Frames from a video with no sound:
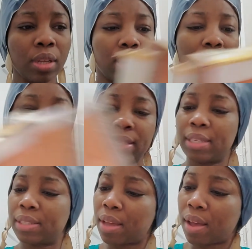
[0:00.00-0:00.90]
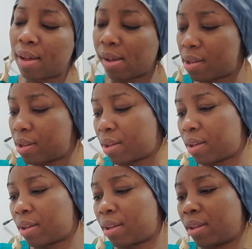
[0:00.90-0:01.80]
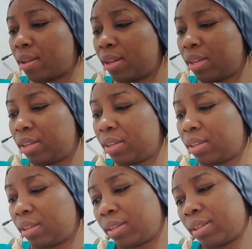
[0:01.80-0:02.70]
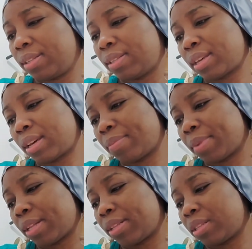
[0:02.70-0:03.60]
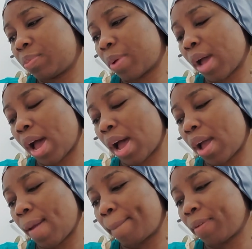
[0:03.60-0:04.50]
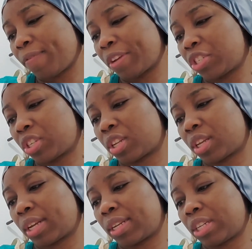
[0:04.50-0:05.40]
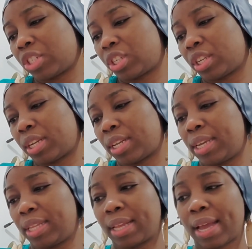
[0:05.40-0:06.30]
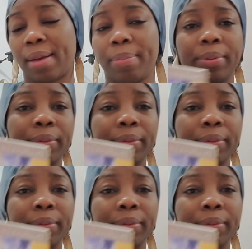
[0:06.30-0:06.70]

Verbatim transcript: This is a thermal spa professional conditioning heat cap.